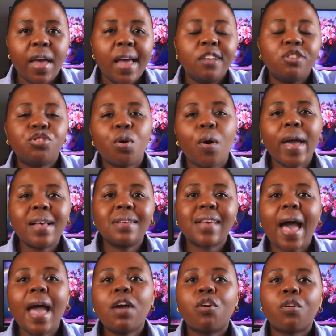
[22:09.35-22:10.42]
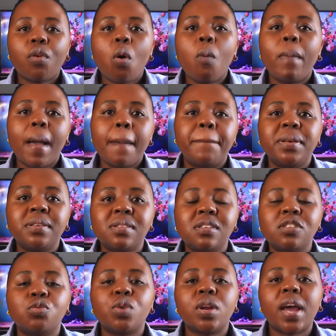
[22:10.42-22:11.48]
And so, as I grow my
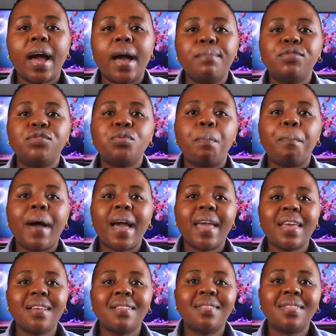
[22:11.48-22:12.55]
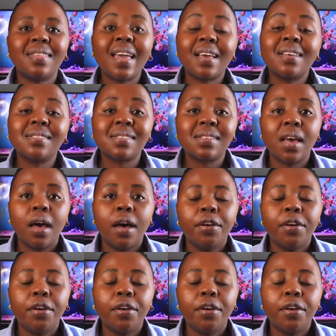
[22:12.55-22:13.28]
business when it comes to buying things,